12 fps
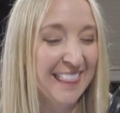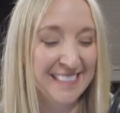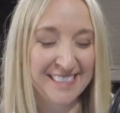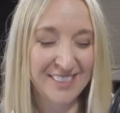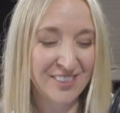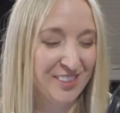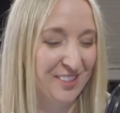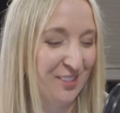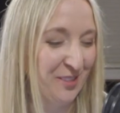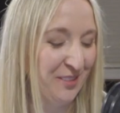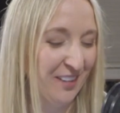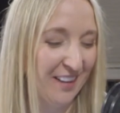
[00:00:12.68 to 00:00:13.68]
This is
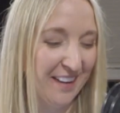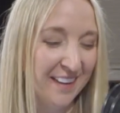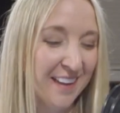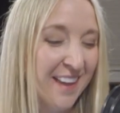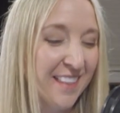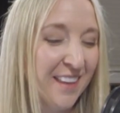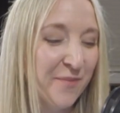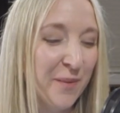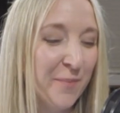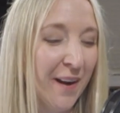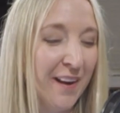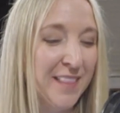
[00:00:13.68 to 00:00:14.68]
just too good. They've
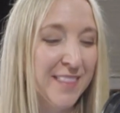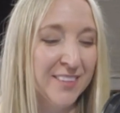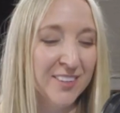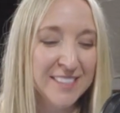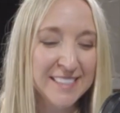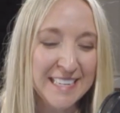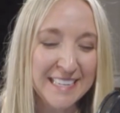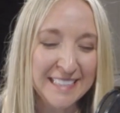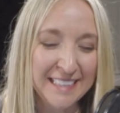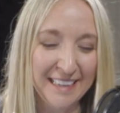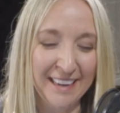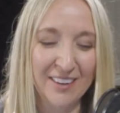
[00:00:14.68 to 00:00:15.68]
been married
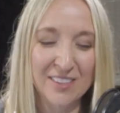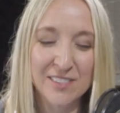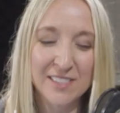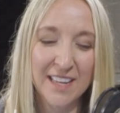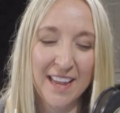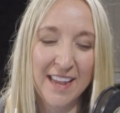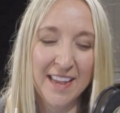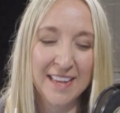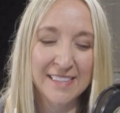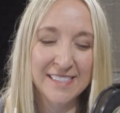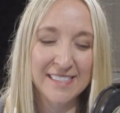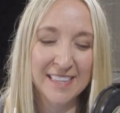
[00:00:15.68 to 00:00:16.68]
13 years,
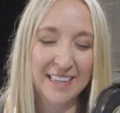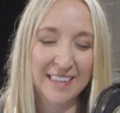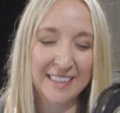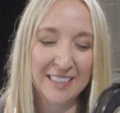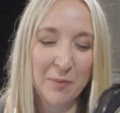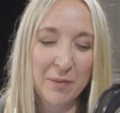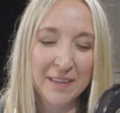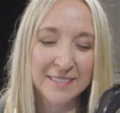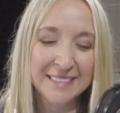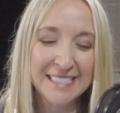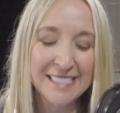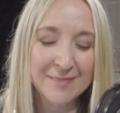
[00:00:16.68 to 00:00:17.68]
and
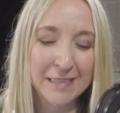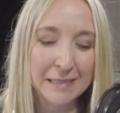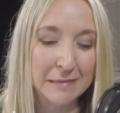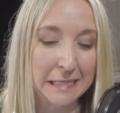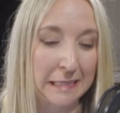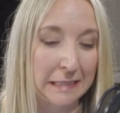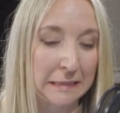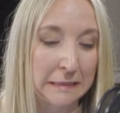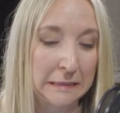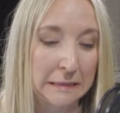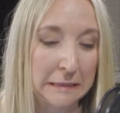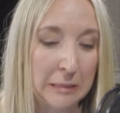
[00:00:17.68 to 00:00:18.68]
apparently sometimes
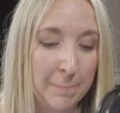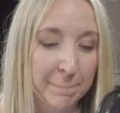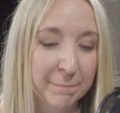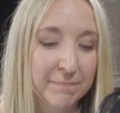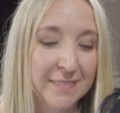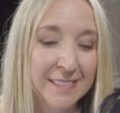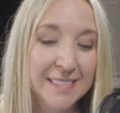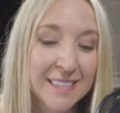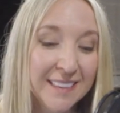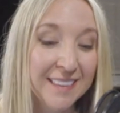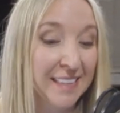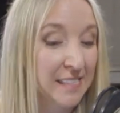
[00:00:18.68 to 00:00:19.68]
Alan
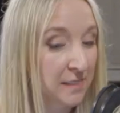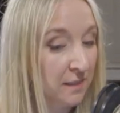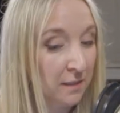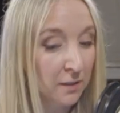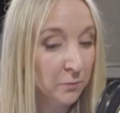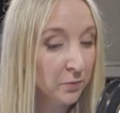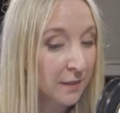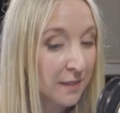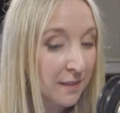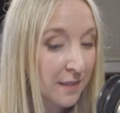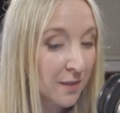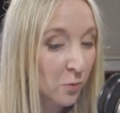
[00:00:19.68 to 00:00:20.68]
doesn't listen
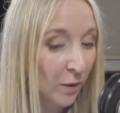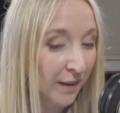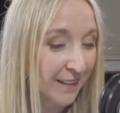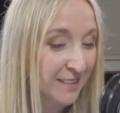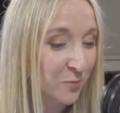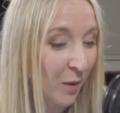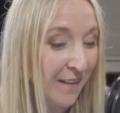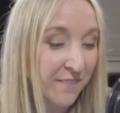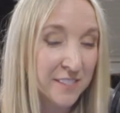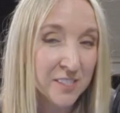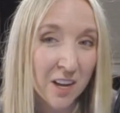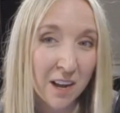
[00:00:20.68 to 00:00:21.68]
completely when his
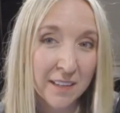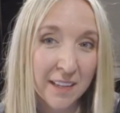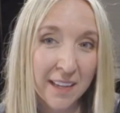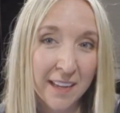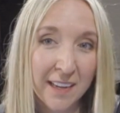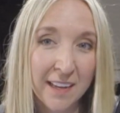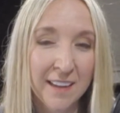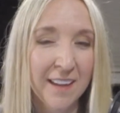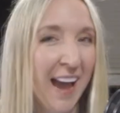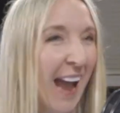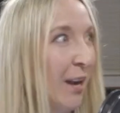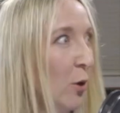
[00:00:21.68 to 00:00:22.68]
wife is talking.
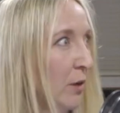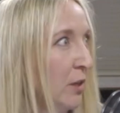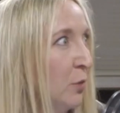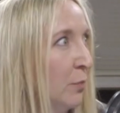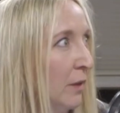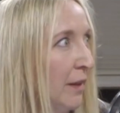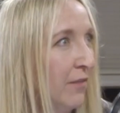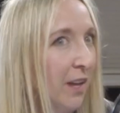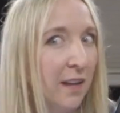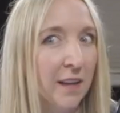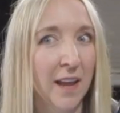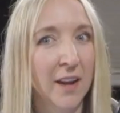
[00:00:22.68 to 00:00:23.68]
I know. Can you believe
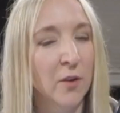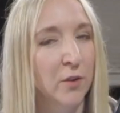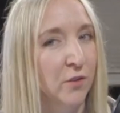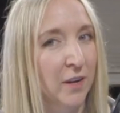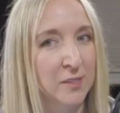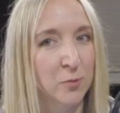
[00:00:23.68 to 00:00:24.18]
it? I know you